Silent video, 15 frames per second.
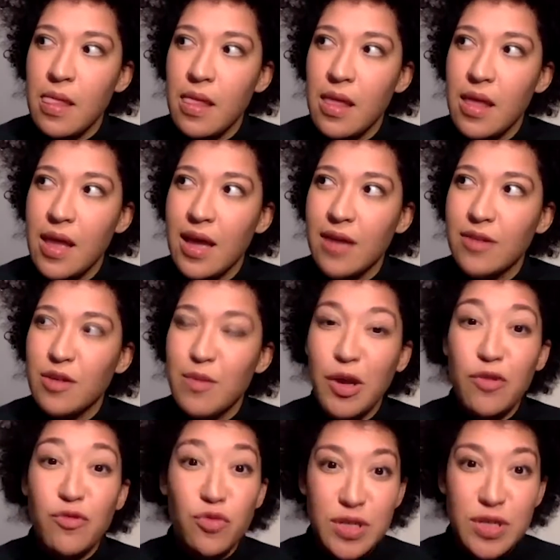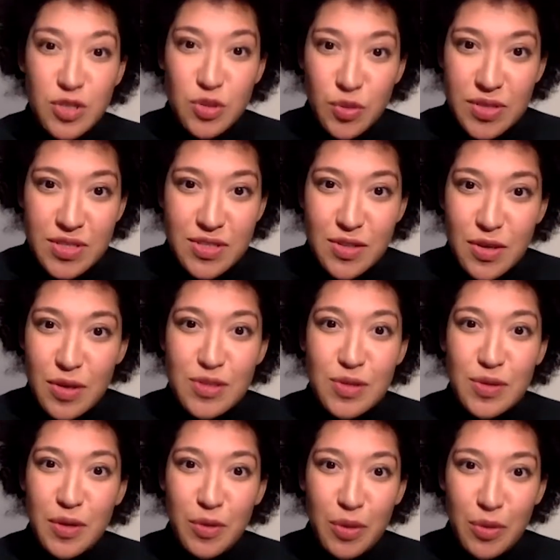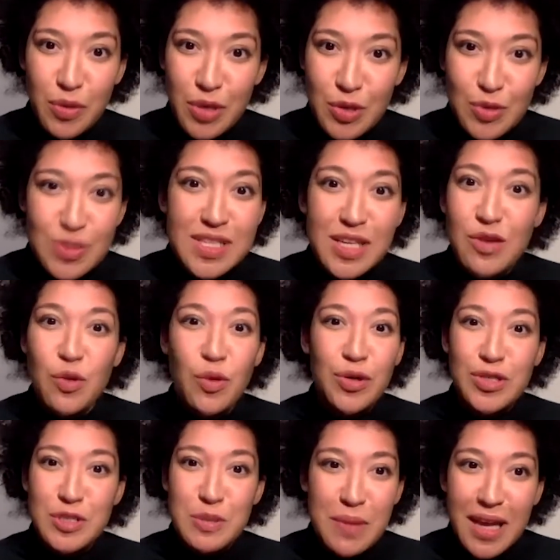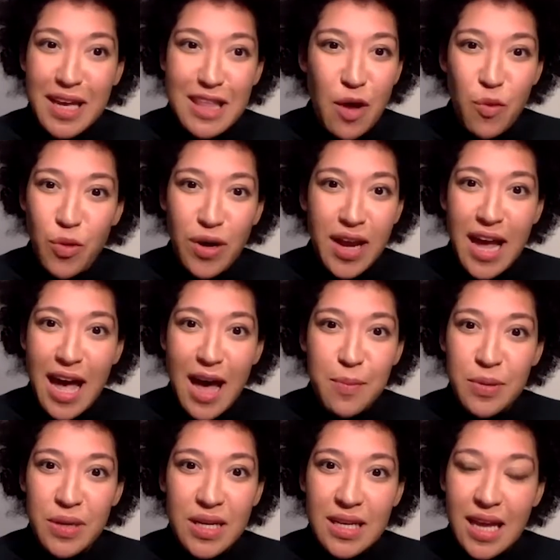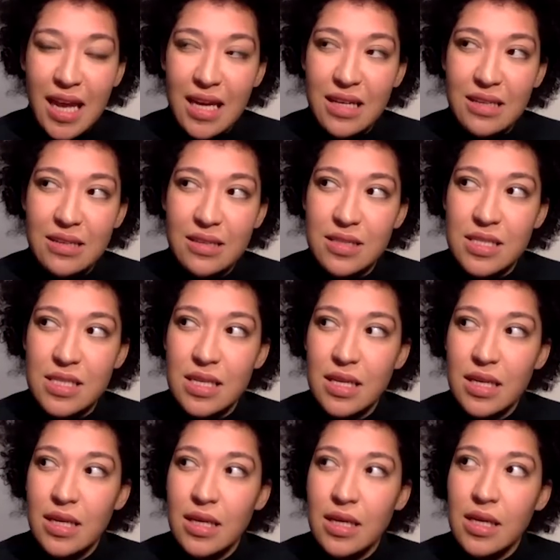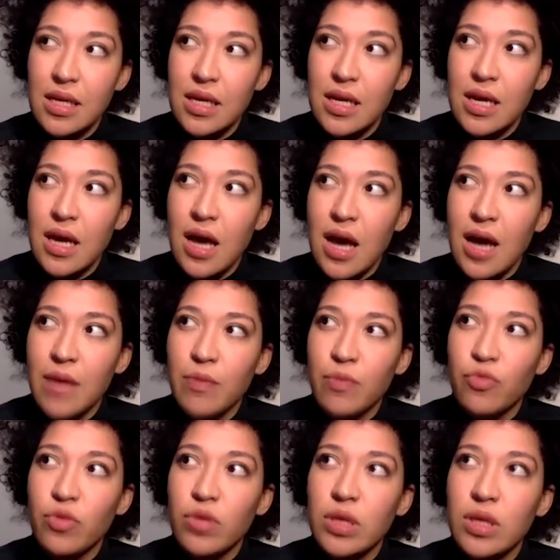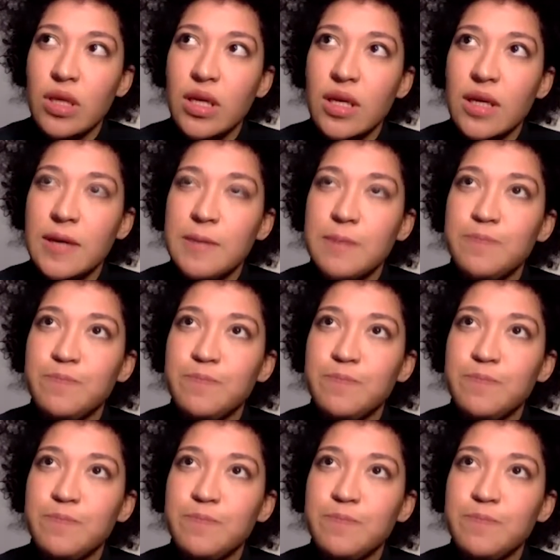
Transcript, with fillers: and the amount of resources also that we were using in order to make that work happen and i'm really